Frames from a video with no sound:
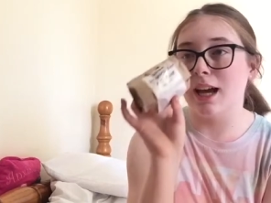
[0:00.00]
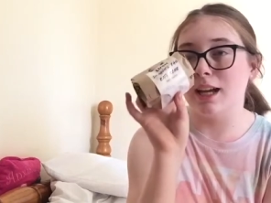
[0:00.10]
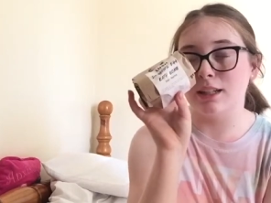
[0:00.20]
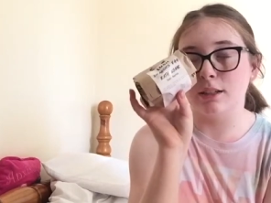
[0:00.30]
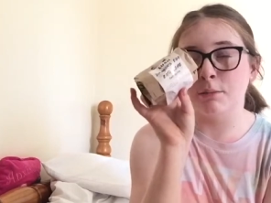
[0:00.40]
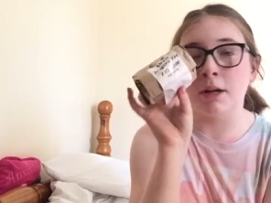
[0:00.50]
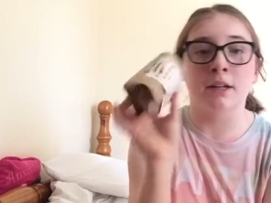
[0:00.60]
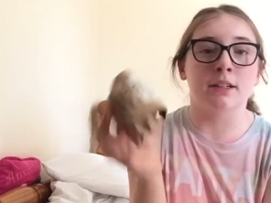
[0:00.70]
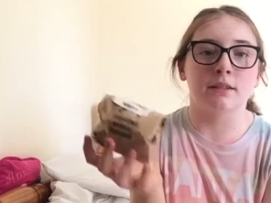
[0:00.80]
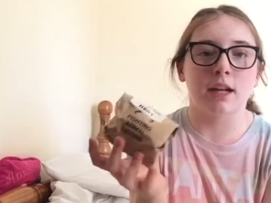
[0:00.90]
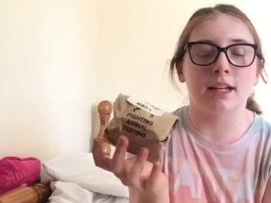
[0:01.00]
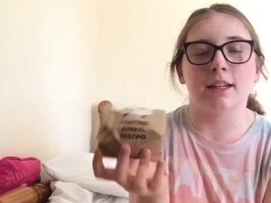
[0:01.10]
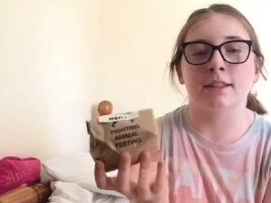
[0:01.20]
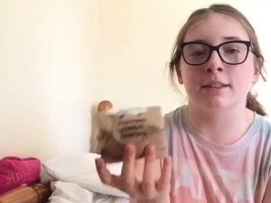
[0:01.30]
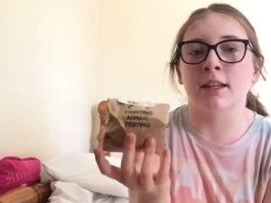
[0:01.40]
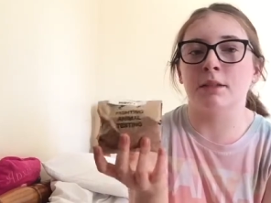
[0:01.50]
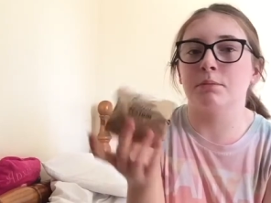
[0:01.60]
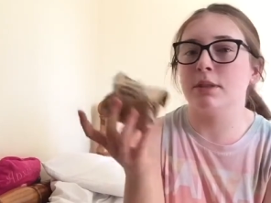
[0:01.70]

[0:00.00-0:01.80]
and apparently and as I said